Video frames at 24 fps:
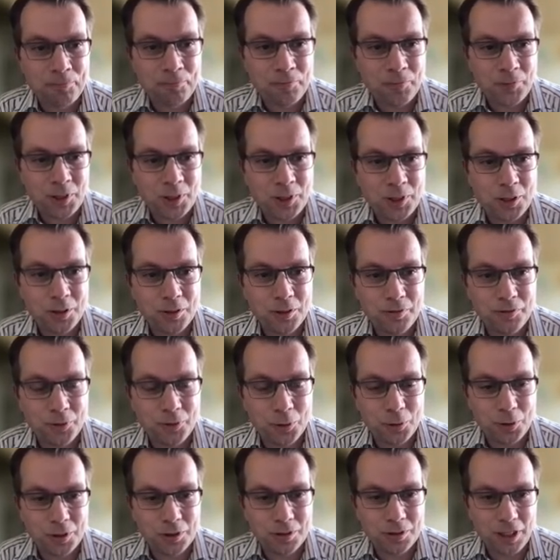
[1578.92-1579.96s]
you know,
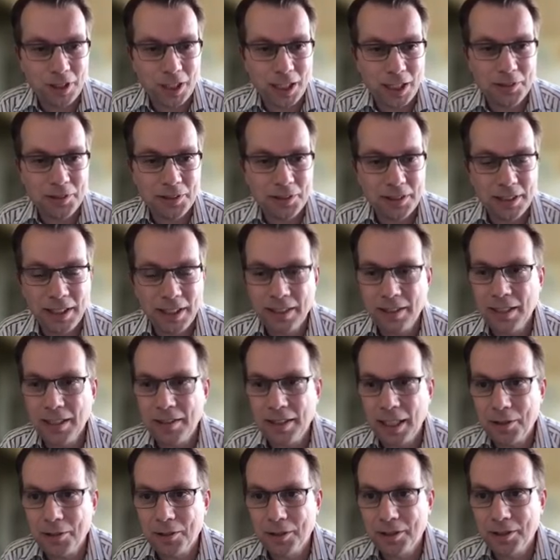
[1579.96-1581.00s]
for one hundred sixty
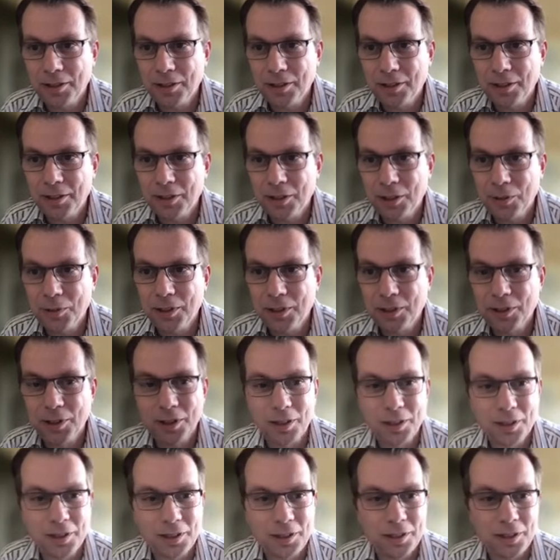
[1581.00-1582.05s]
thousand U S
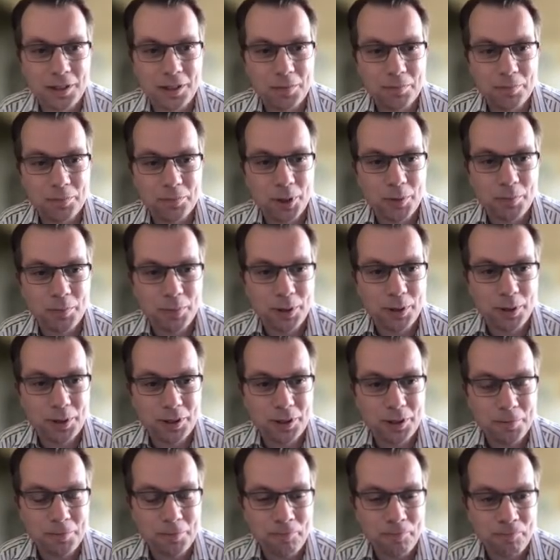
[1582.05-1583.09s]
dollars uh, per
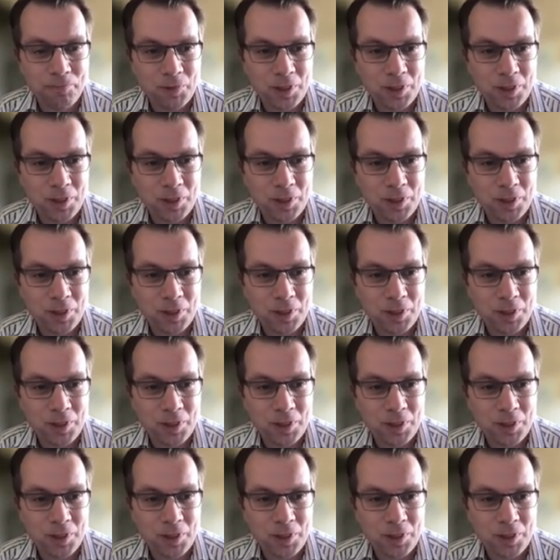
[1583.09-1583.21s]
person.